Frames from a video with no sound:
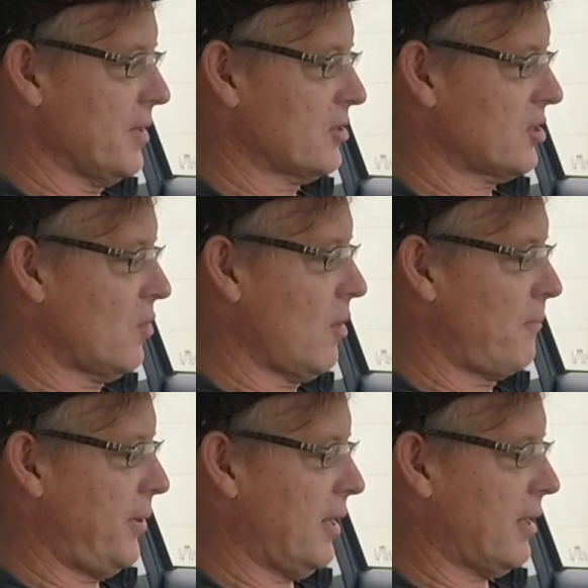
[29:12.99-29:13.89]
So we'll
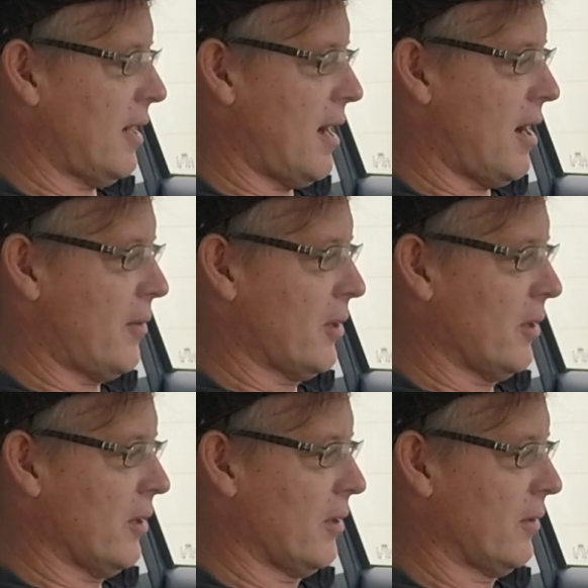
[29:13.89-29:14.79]
pick
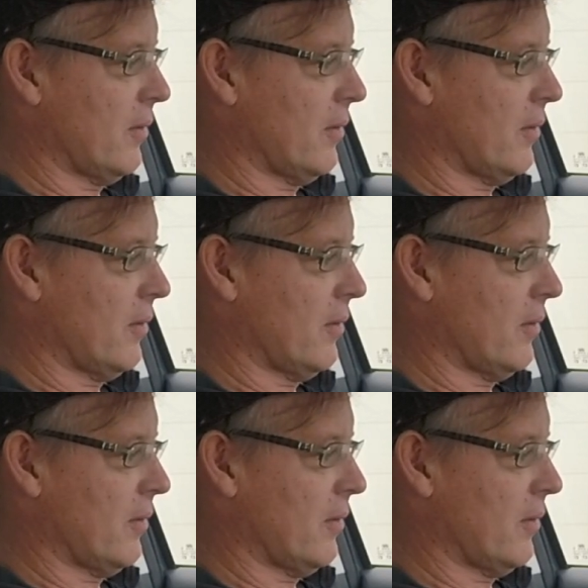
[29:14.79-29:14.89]
our